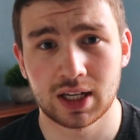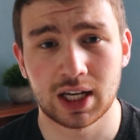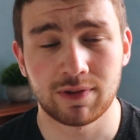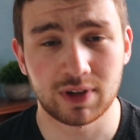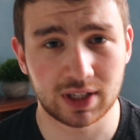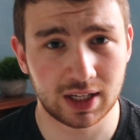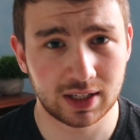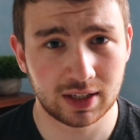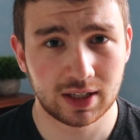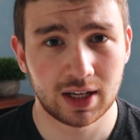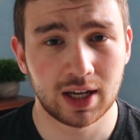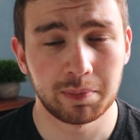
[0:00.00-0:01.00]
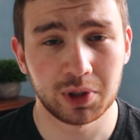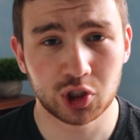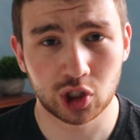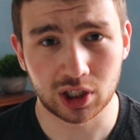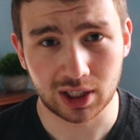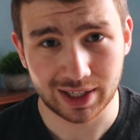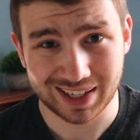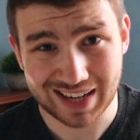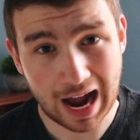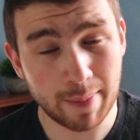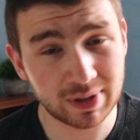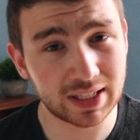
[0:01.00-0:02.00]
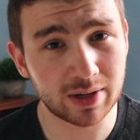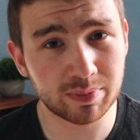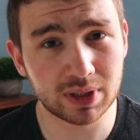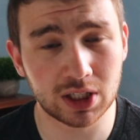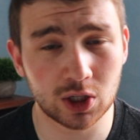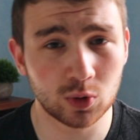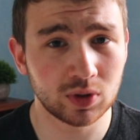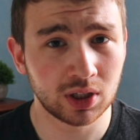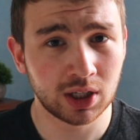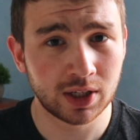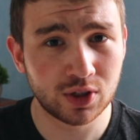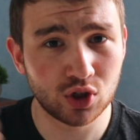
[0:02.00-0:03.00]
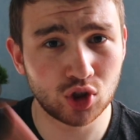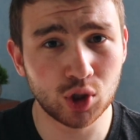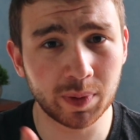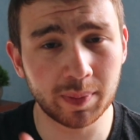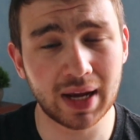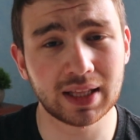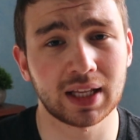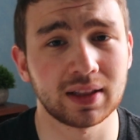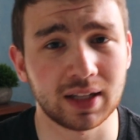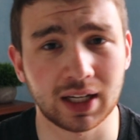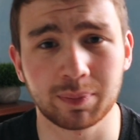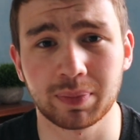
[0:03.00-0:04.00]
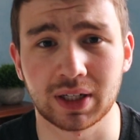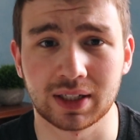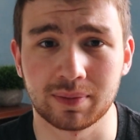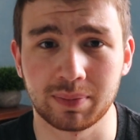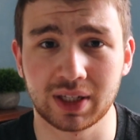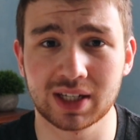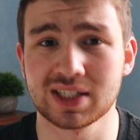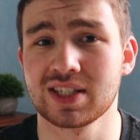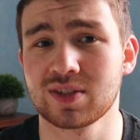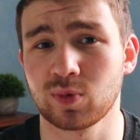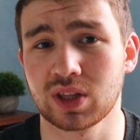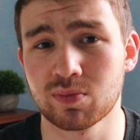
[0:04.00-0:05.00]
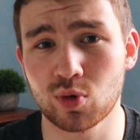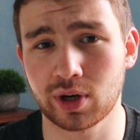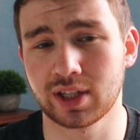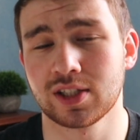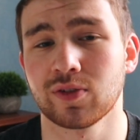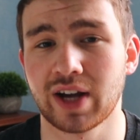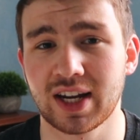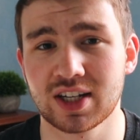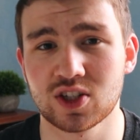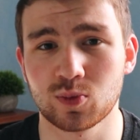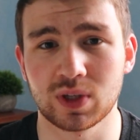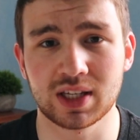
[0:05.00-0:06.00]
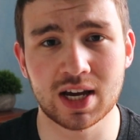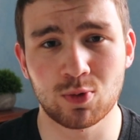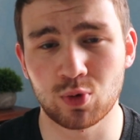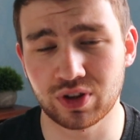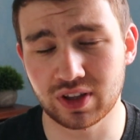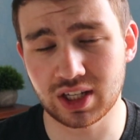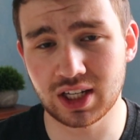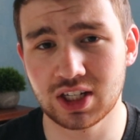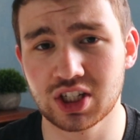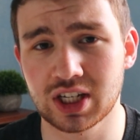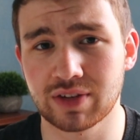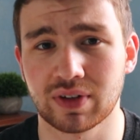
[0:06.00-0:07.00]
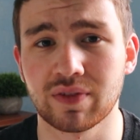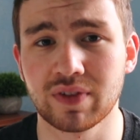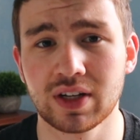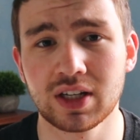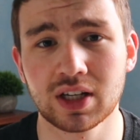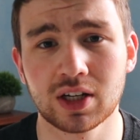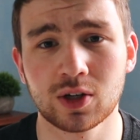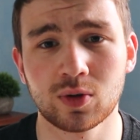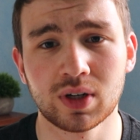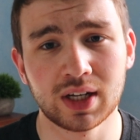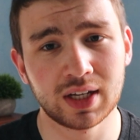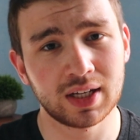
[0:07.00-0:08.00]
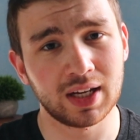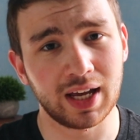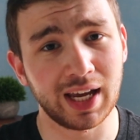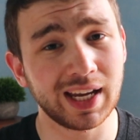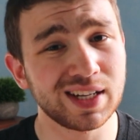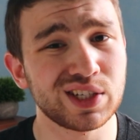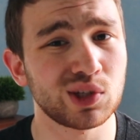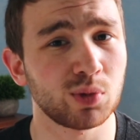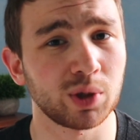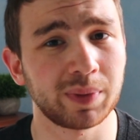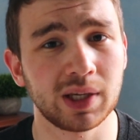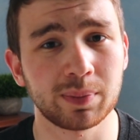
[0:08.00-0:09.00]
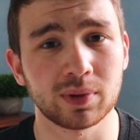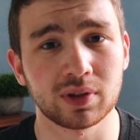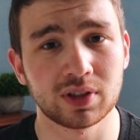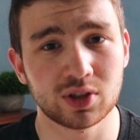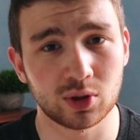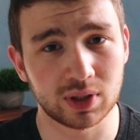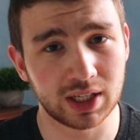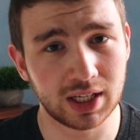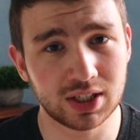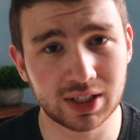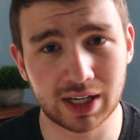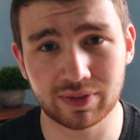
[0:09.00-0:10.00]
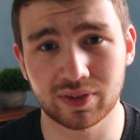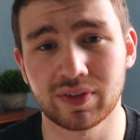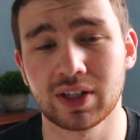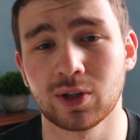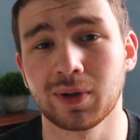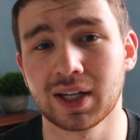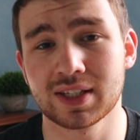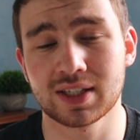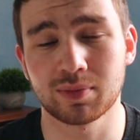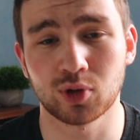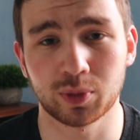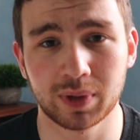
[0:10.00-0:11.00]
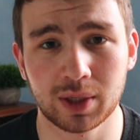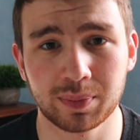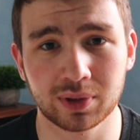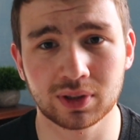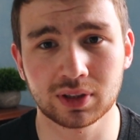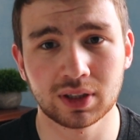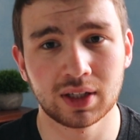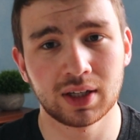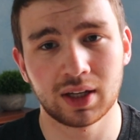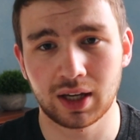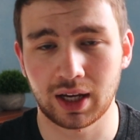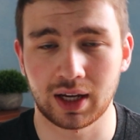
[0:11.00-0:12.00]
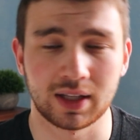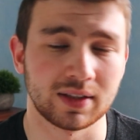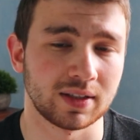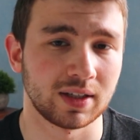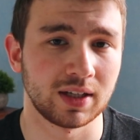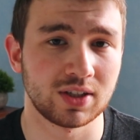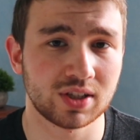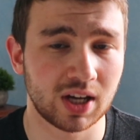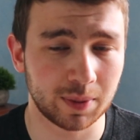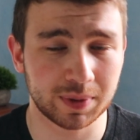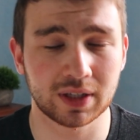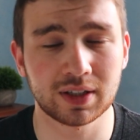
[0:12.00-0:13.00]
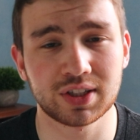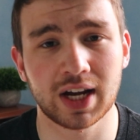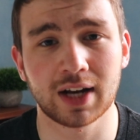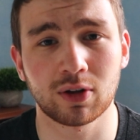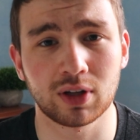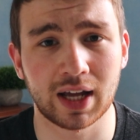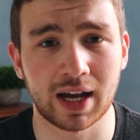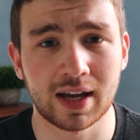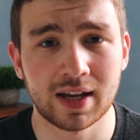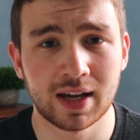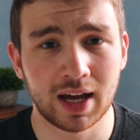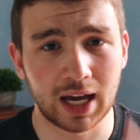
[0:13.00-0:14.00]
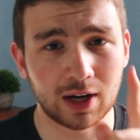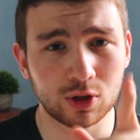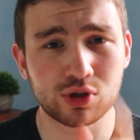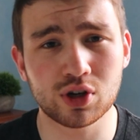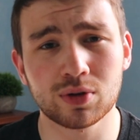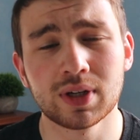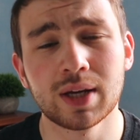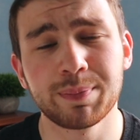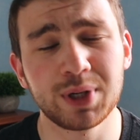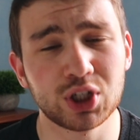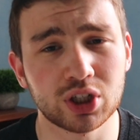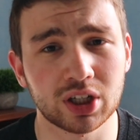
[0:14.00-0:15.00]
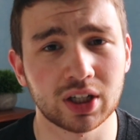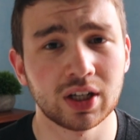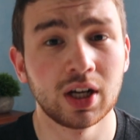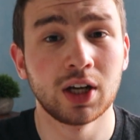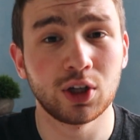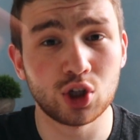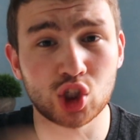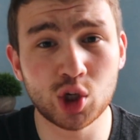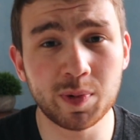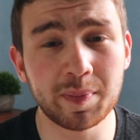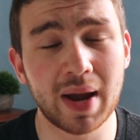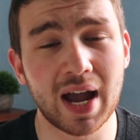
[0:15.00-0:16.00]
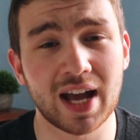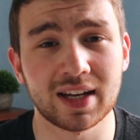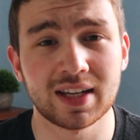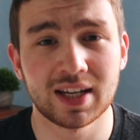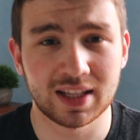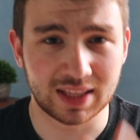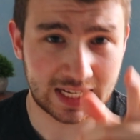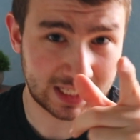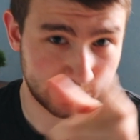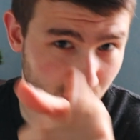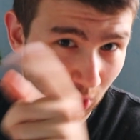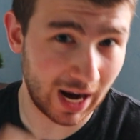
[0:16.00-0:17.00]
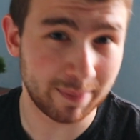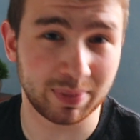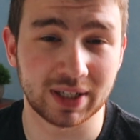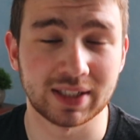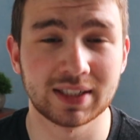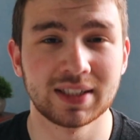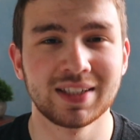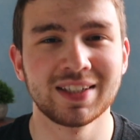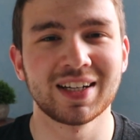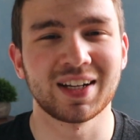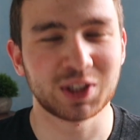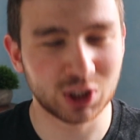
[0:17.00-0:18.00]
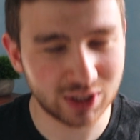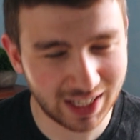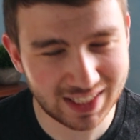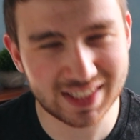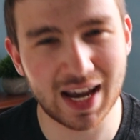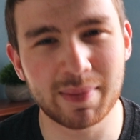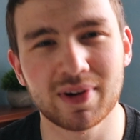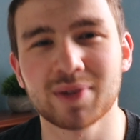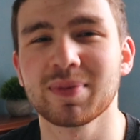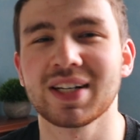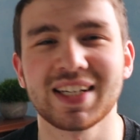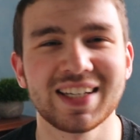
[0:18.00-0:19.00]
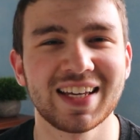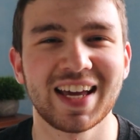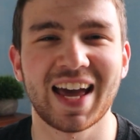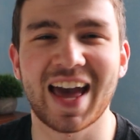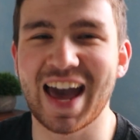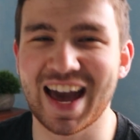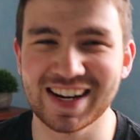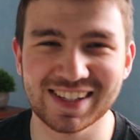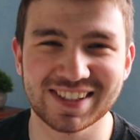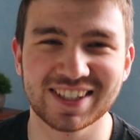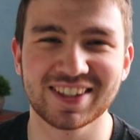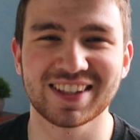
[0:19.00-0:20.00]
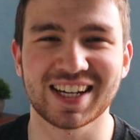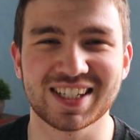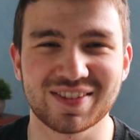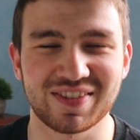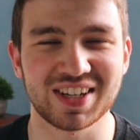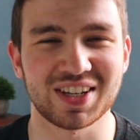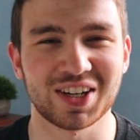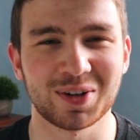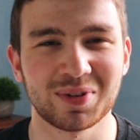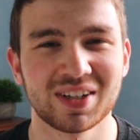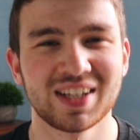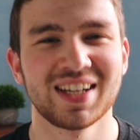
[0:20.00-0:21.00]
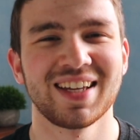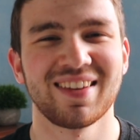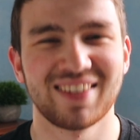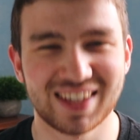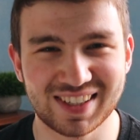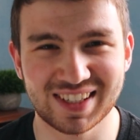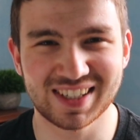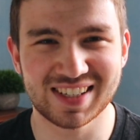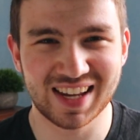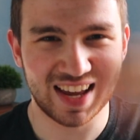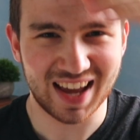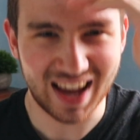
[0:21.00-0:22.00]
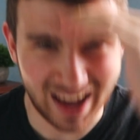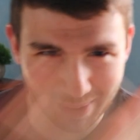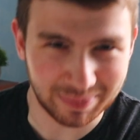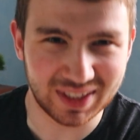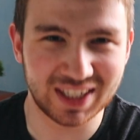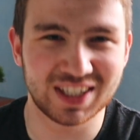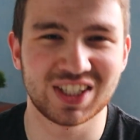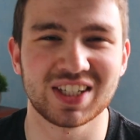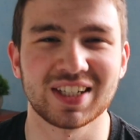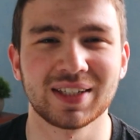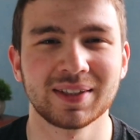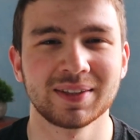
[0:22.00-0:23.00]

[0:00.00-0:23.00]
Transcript: If you did, be sure to comment down below, Superman that like button, because with the more interactions we get with each and every video, it gets to more people. So each and every video gets to more people, and it just helps out the channel a lot. And also, be sure to Superman that subscribe button. Until next time, everybody, and until the next video, this is MTG.